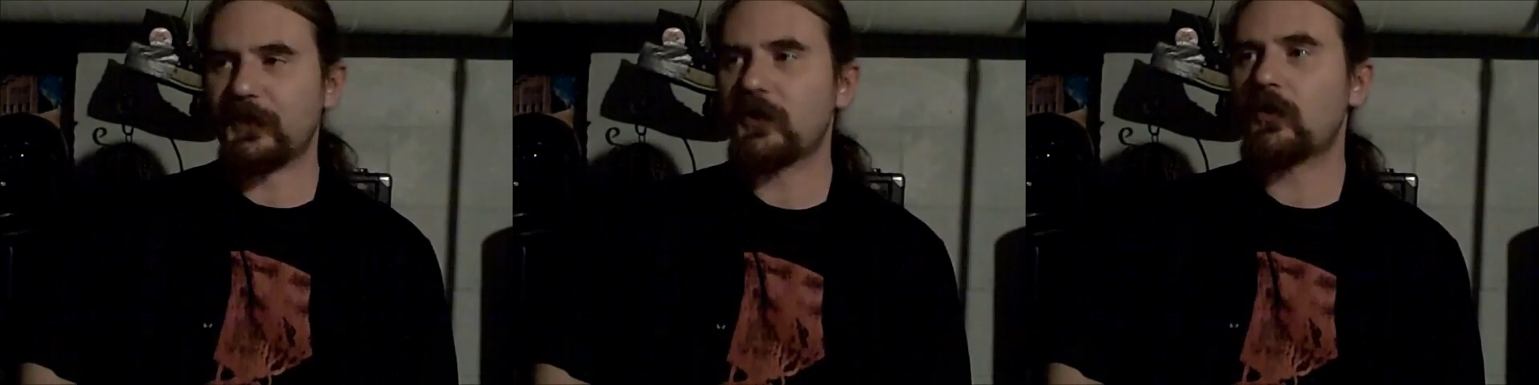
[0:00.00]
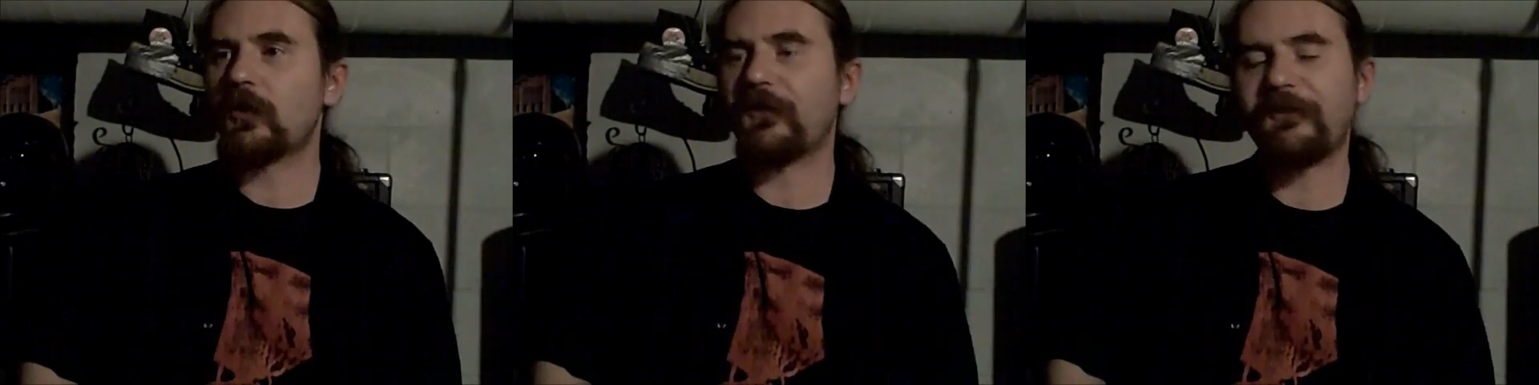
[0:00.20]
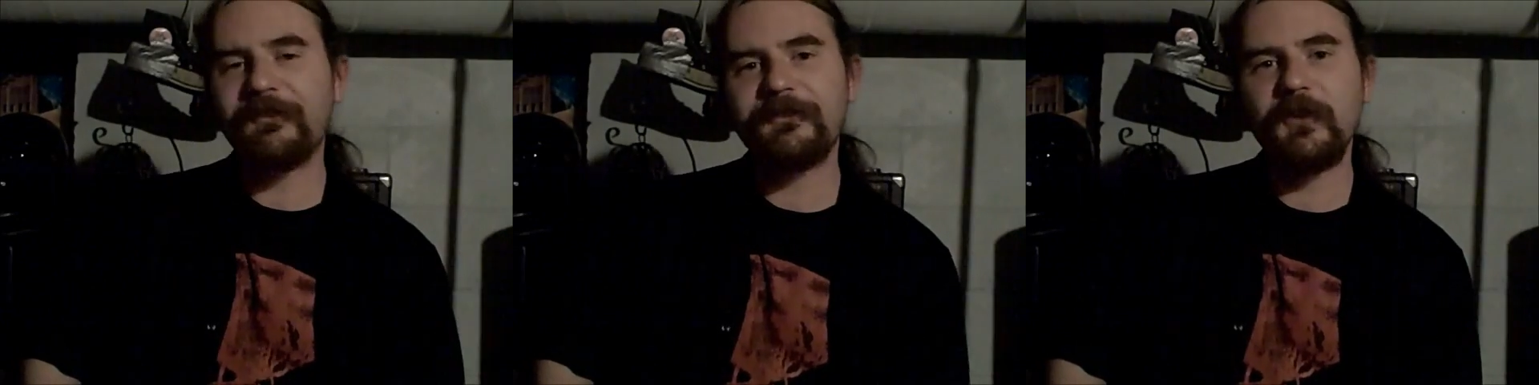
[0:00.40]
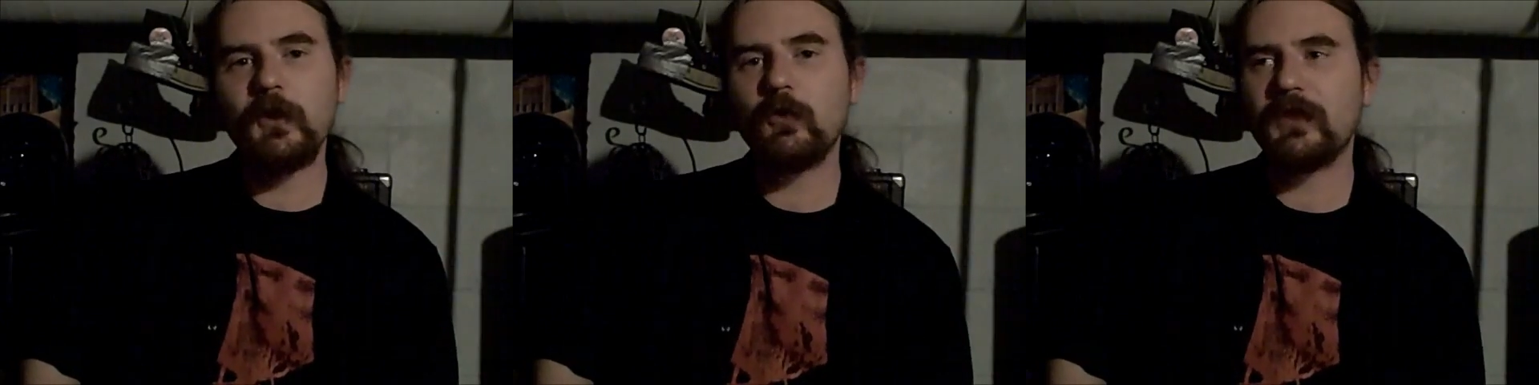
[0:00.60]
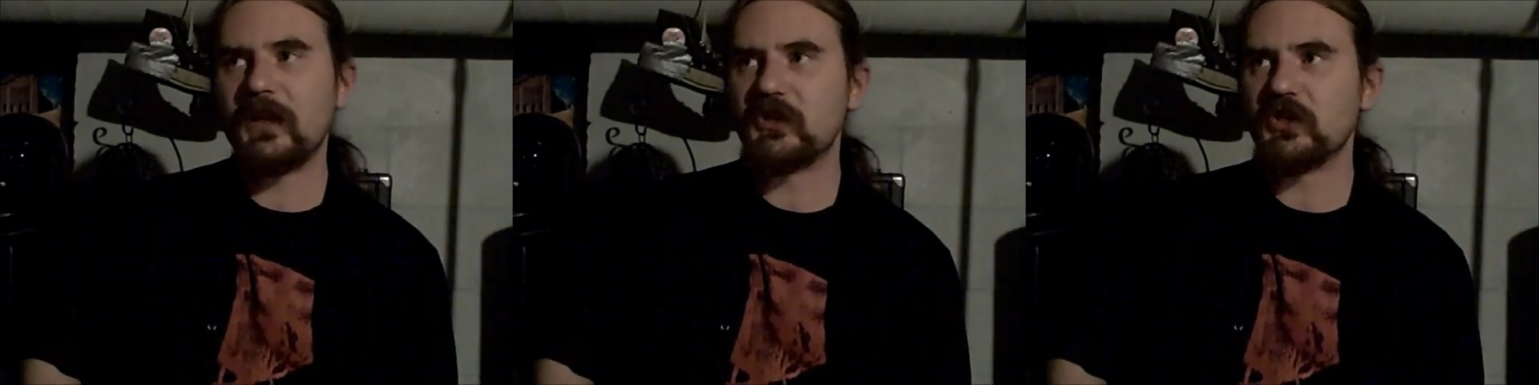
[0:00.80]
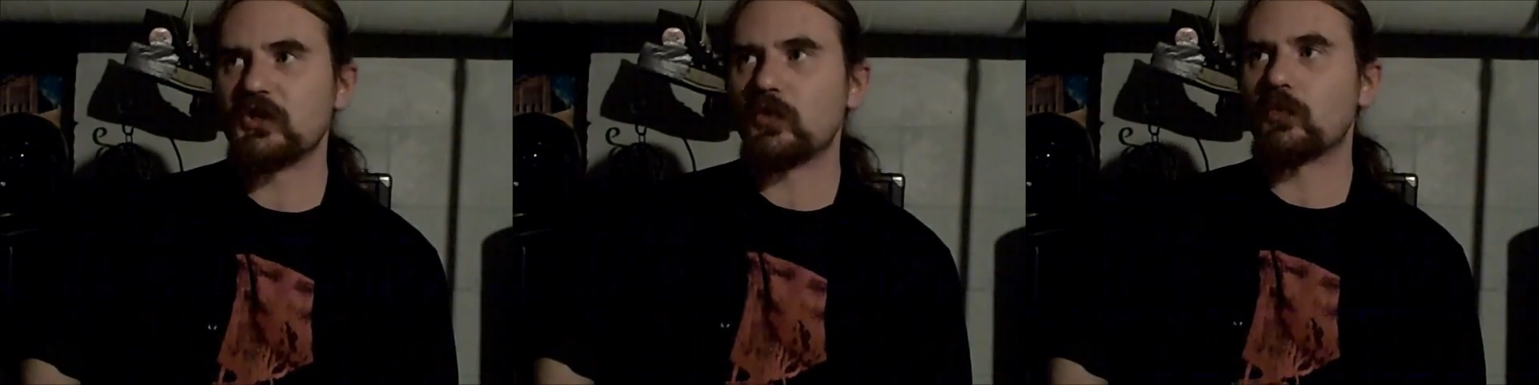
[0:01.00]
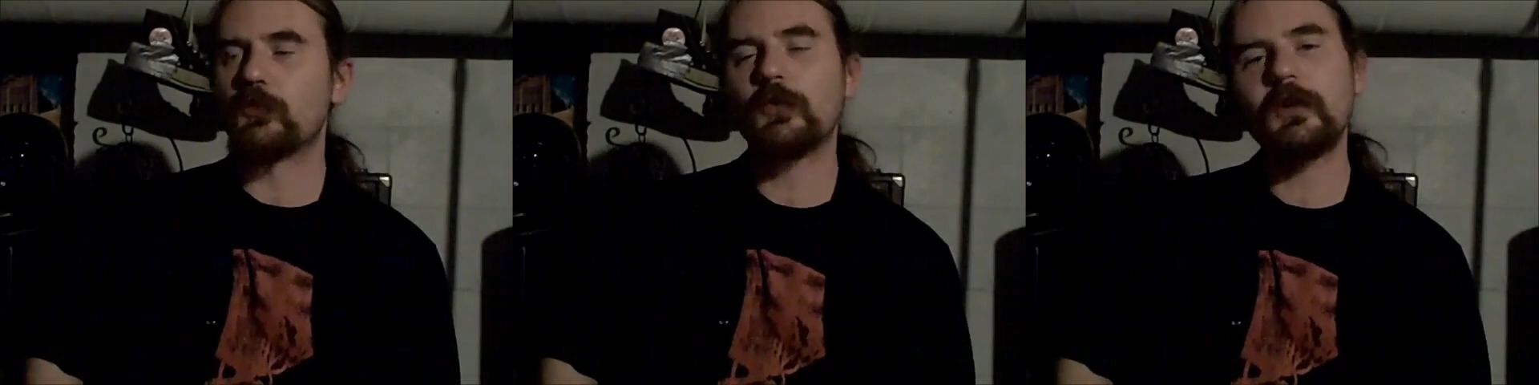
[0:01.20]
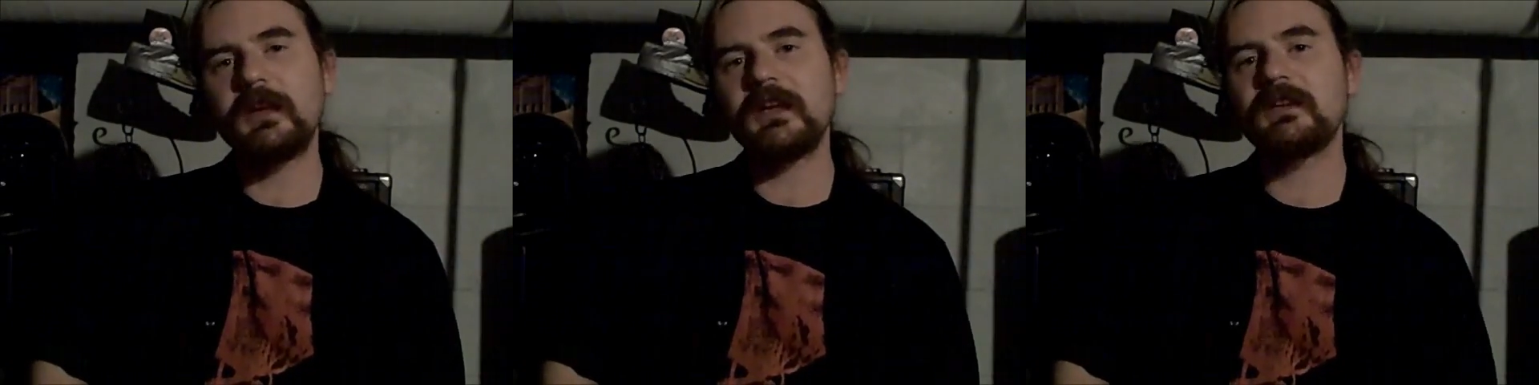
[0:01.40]
but there are a few that just
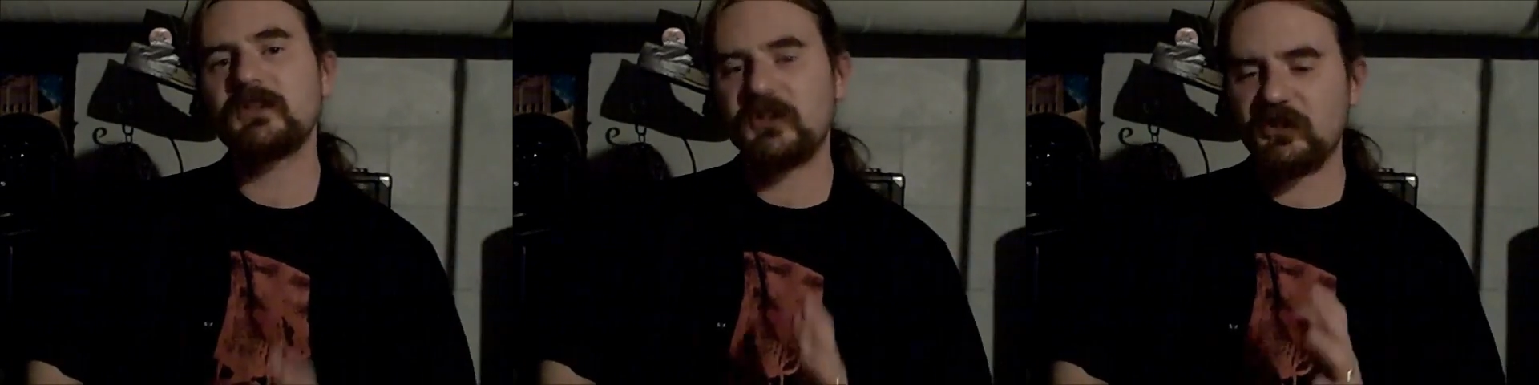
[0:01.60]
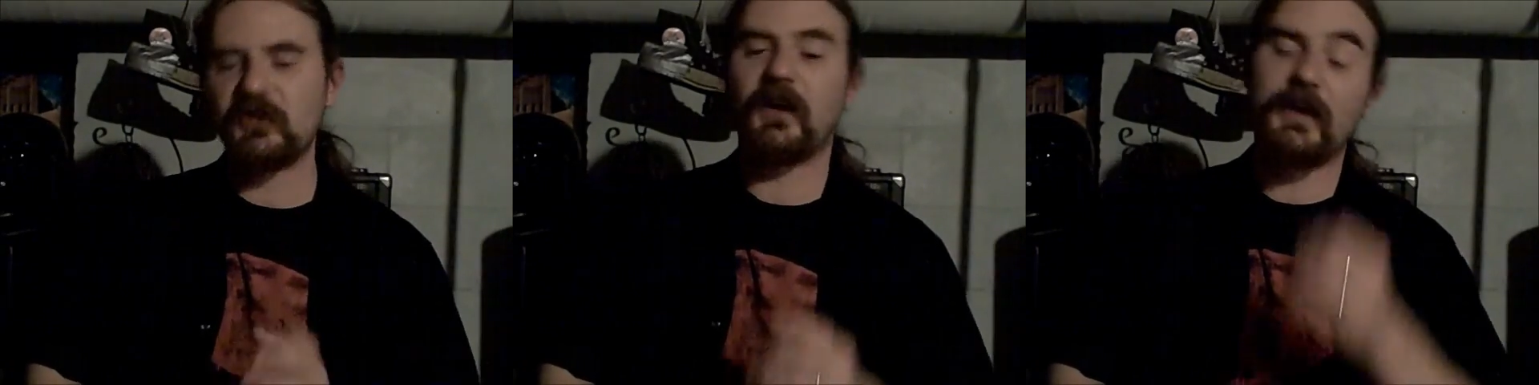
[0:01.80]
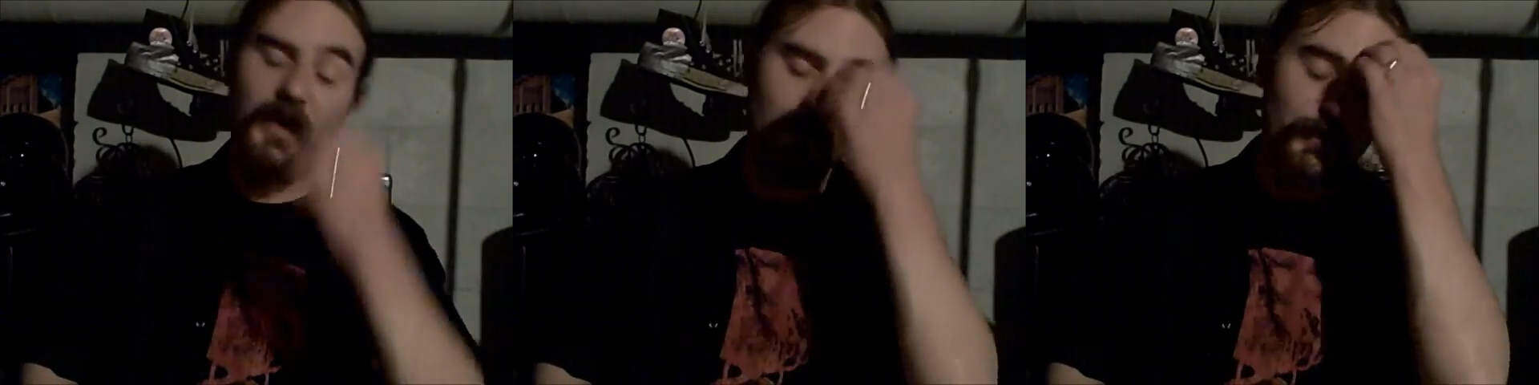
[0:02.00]
really stuck